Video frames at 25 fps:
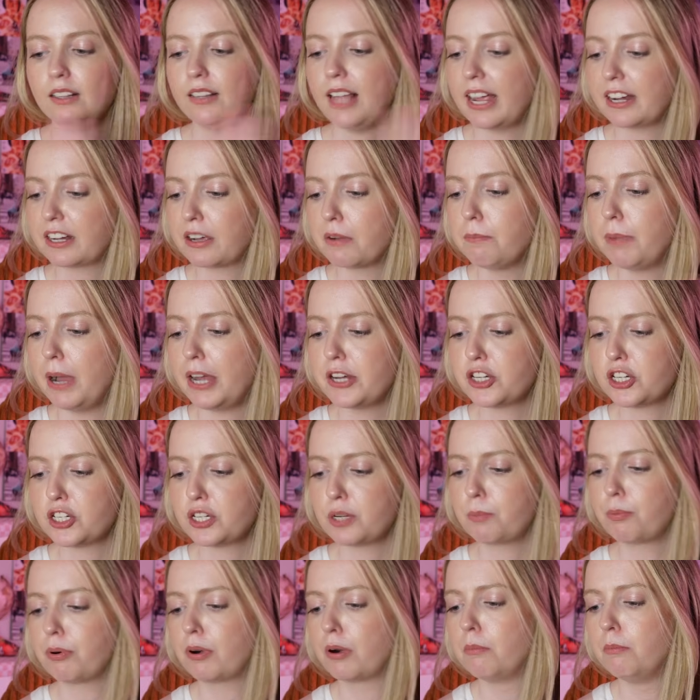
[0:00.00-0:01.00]
Lack of budget
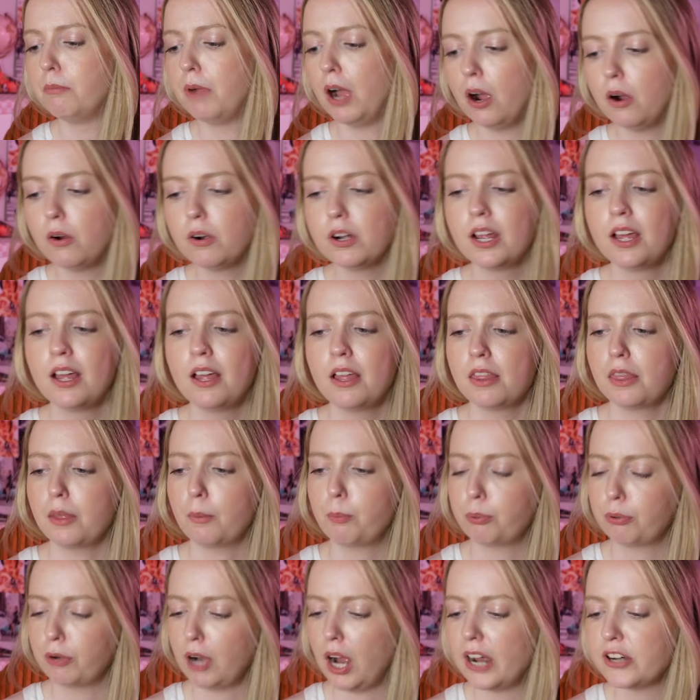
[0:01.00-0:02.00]
to promote the
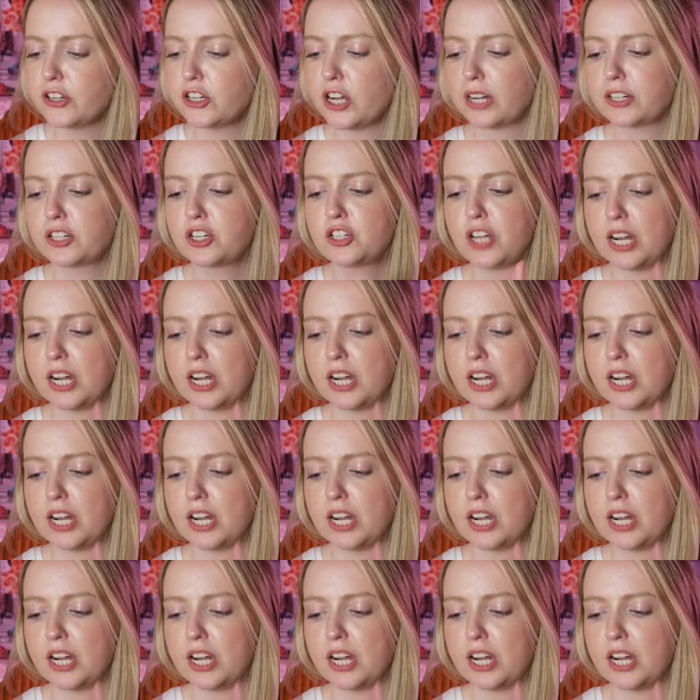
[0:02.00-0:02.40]
project,